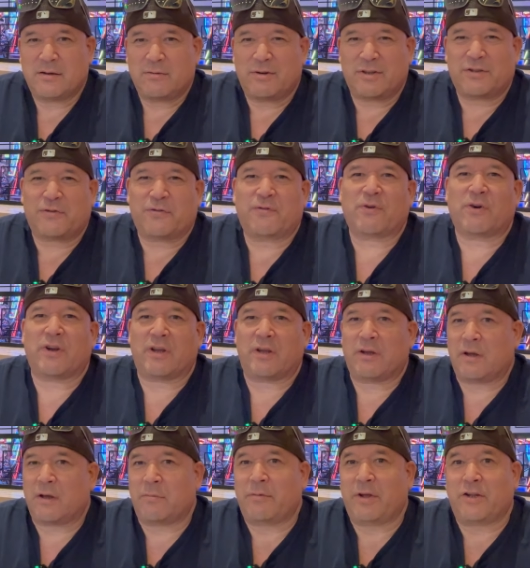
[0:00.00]
What's free?
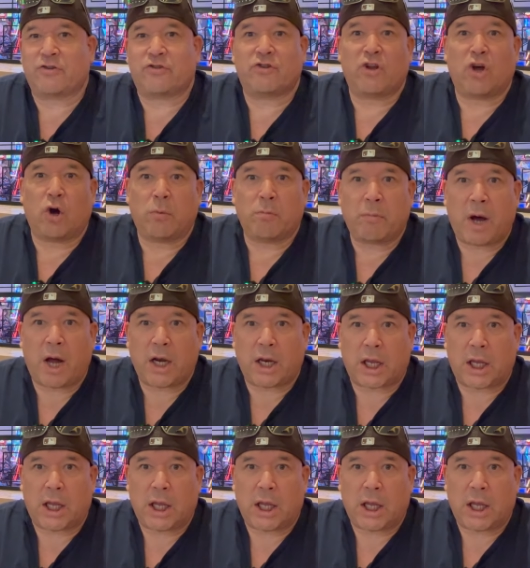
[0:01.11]
It means no money.